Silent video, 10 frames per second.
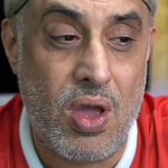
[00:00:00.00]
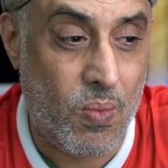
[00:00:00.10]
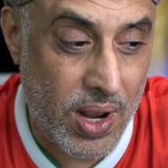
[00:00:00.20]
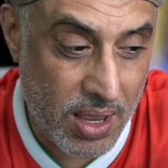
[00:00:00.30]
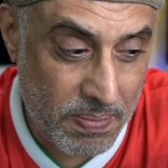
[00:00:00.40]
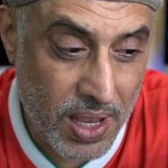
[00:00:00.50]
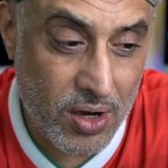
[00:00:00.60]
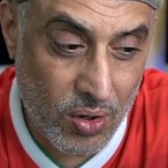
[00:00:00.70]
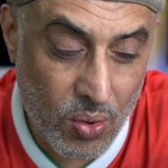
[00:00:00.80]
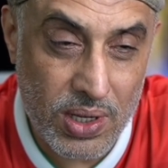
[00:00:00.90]
When I'm
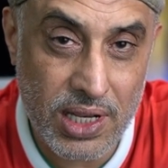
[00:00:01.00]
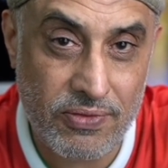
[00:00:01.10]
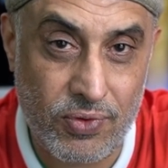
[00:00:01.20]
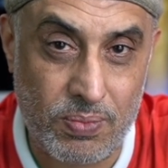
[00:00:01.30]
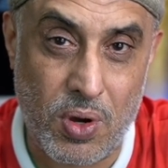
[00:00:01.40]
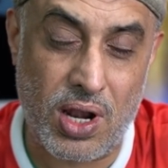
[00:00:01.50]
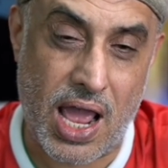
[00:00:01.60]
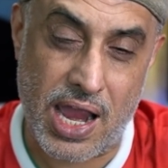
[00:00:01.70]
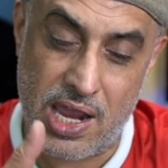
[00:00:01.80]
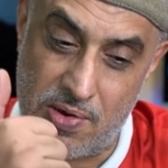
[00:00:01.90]
playing lower league football,
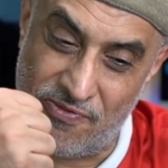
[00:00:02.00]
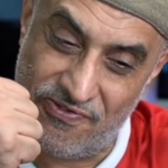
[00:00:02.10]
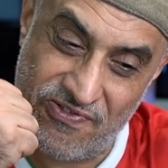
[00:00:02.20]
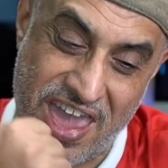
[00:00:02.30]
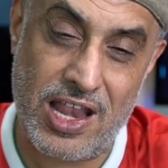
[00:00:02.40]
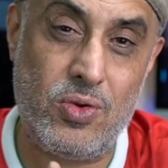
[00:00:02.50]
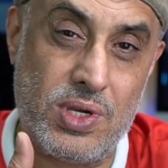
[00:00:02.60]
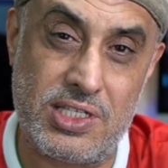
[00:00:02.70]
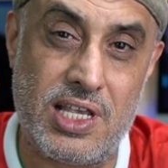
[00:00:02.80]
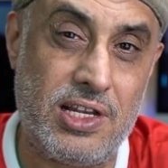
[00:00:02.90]
I value
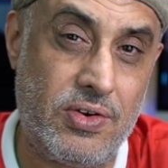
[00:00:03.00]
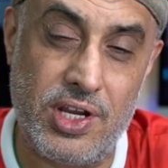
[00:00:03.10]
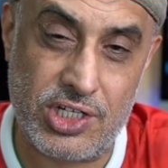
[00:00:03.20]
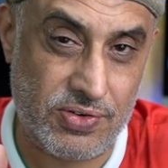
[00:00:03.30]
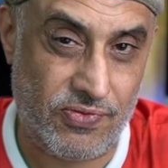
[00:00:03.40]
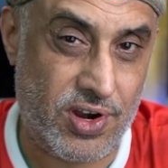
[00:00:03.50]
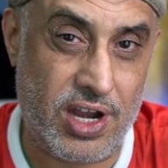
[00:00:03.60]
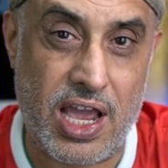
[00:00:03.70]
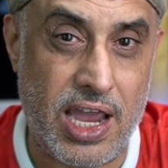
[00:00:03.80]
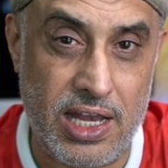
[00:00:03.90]
acceleration very
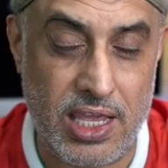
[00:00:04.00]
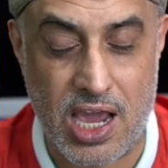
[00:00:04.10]
highly.